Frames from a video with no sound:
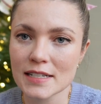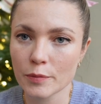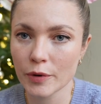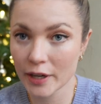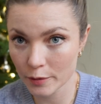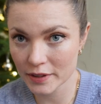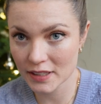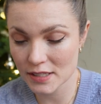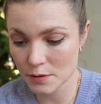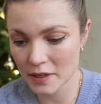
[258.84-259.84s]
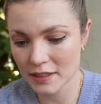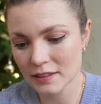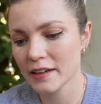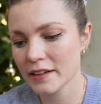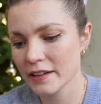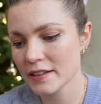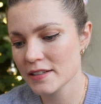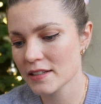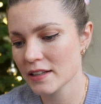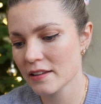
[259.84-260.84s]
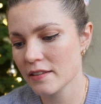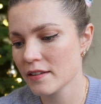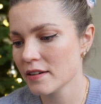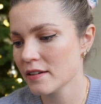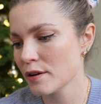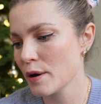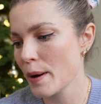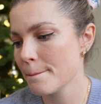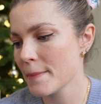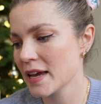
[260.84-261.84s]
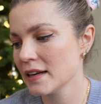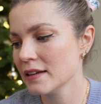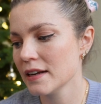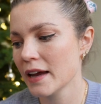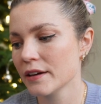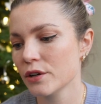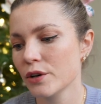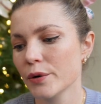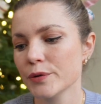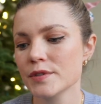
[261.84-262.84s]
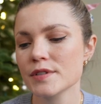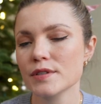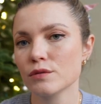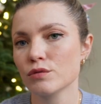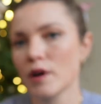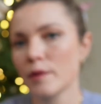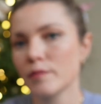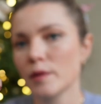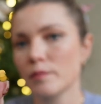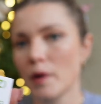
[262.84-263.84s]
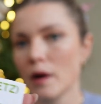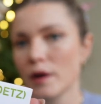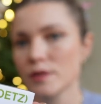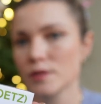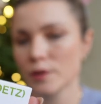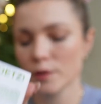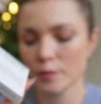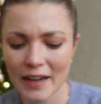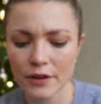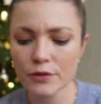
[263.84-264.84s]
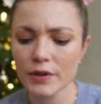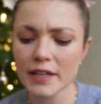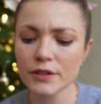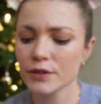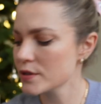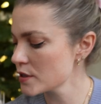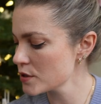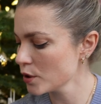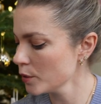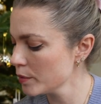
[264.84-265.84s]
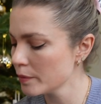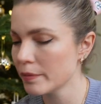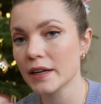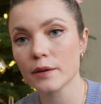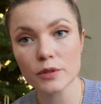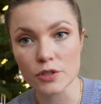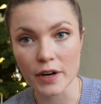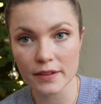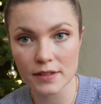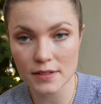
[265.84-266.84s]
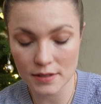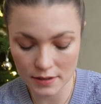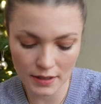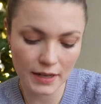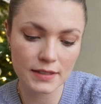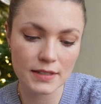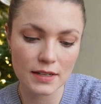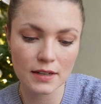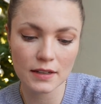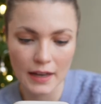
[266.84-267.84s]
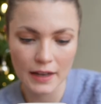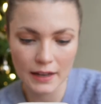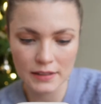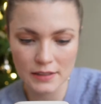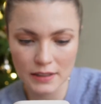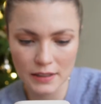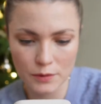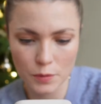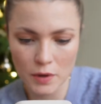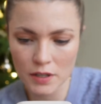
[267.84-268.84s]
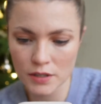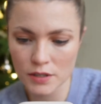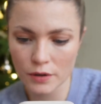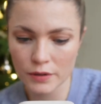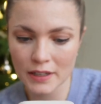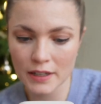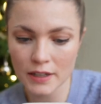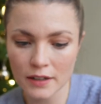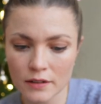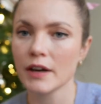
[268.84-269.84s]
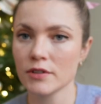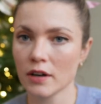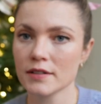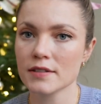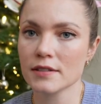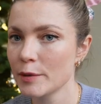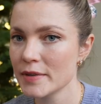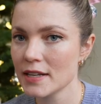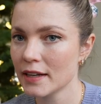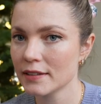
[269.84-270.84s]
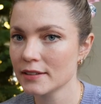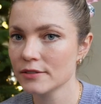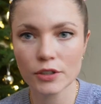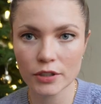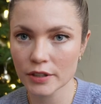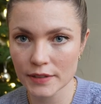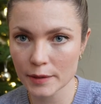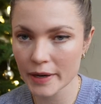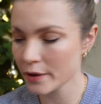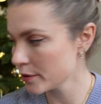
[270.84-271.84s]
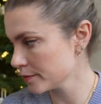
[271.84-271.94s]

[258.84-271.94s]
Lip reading: disappointed with this one. It is the Malin+Goetz Rum Bar Soap. I don't really use a soap, but I will try this and see. And it was only $5. Liberty London, you could have done better.